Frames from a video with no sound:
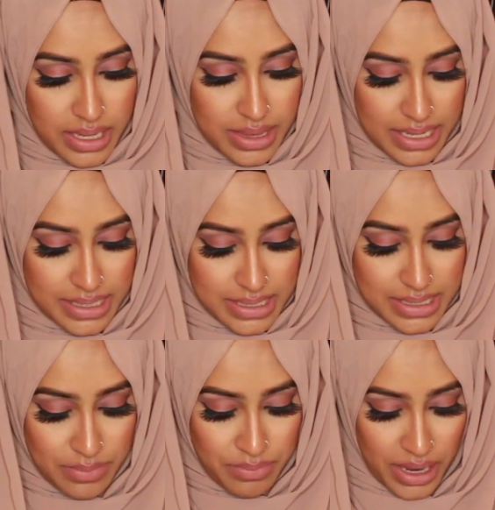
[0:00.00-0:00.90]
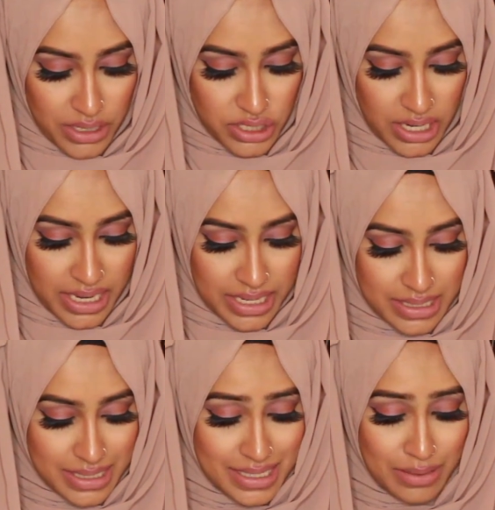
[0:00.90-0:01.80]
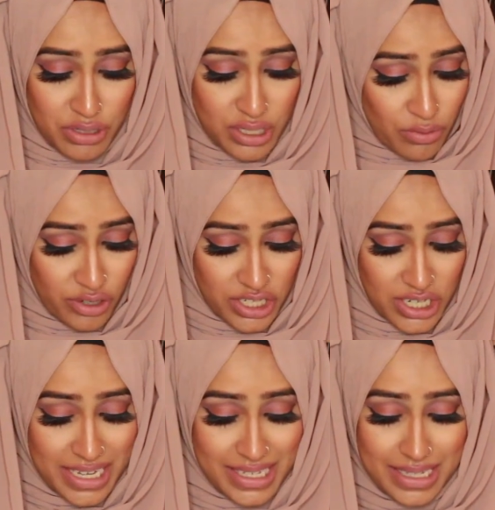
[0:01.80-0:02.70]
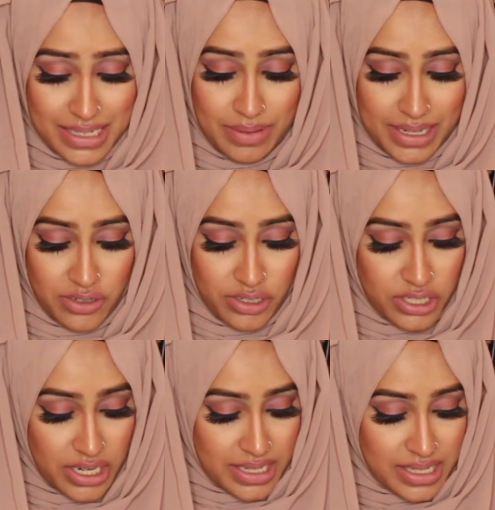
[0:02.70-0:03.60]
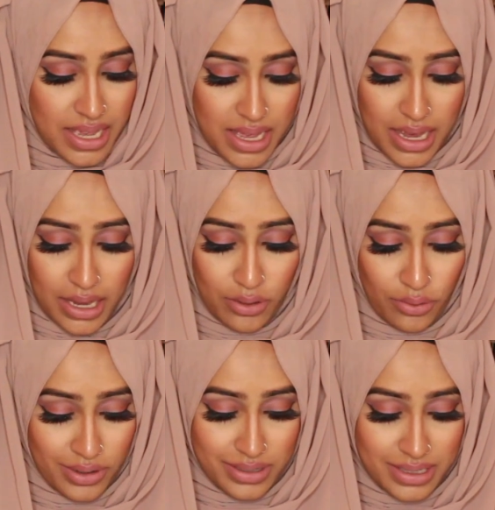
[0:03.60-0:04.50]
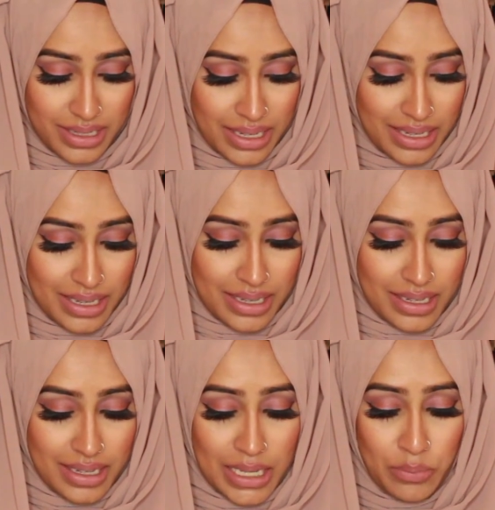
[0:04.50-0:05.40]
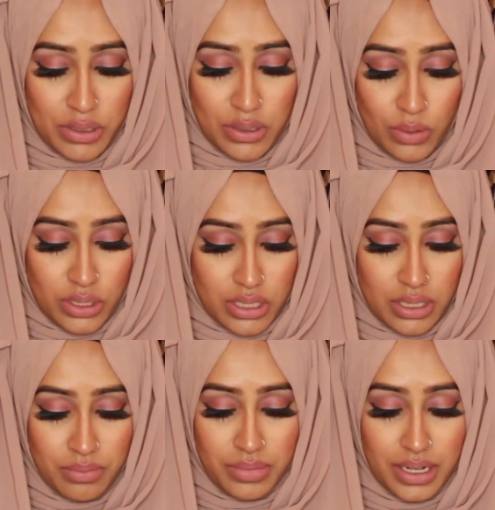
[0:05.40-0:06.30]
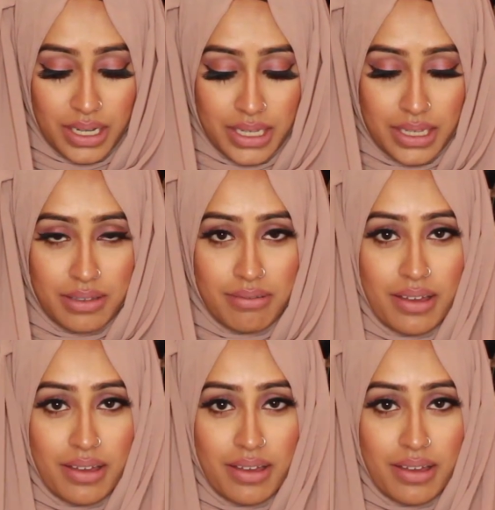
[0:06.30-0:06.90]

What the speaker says: There's some matte shades, some shimmery shades, and some glittery shades, and honestly I would swatch them, but like,